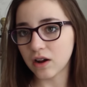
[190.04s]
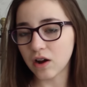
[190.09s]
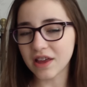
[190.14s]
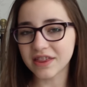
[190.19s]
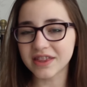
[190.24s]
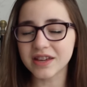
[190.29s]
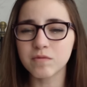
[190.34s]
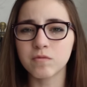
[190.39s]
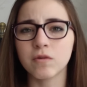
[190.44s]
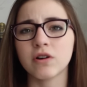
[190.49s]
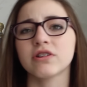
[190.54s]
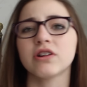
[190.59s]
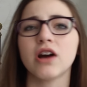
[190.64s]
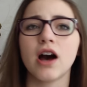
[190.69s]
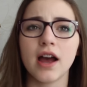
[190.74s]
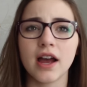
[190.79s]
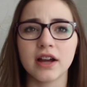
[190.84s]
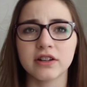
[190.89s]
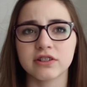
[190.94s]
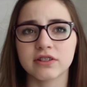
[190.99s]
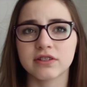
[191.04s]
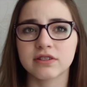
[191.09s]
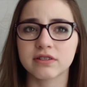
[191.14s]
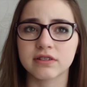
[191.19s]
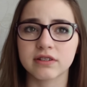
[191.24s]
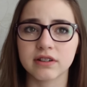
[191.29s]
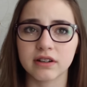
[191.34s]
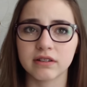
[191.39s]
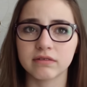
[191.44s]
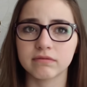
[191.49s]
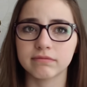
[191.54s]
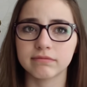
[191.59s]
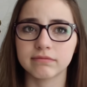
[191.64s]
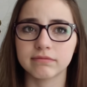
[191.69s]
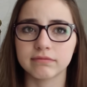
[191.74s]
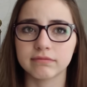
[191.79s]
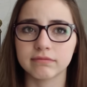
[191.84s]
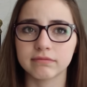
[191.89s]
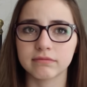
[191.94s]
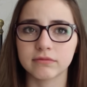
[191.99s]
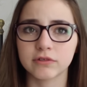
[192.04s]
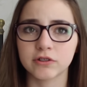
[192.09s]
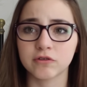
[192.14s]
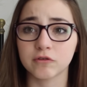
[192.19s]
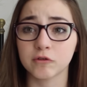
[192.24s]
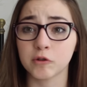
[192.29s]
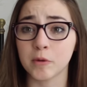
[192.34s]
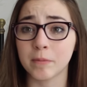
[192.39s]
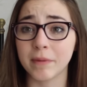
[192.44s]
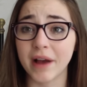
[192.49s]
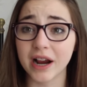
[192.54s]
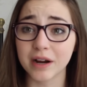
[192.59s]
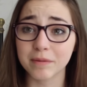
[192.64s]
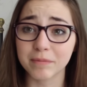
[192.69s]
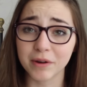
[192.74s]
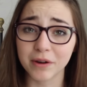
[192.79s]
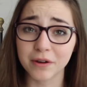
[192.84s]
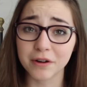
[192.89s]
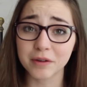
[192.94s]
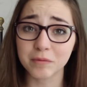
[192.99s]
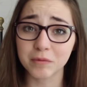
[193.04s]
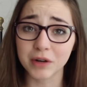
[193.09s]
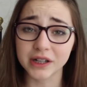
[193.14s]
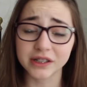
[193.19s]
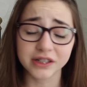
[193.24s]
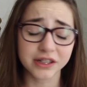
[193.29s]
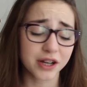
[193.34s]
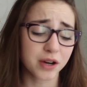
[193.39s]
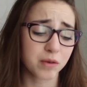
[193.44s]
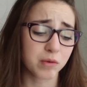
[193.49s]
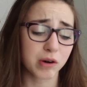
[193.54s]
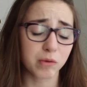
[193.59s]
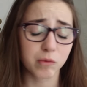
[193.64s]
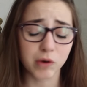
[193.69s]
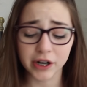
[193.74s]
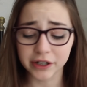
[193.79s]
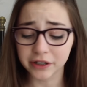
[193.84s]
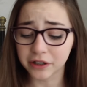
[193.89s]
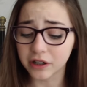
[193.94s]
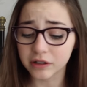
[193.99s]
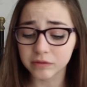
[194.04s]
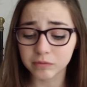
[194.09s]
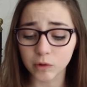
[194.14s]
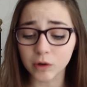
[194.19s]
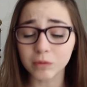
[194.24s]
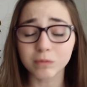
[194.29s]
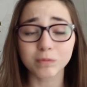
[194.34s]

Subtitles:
I think one night I just grew a backbone and went, you know what, why not?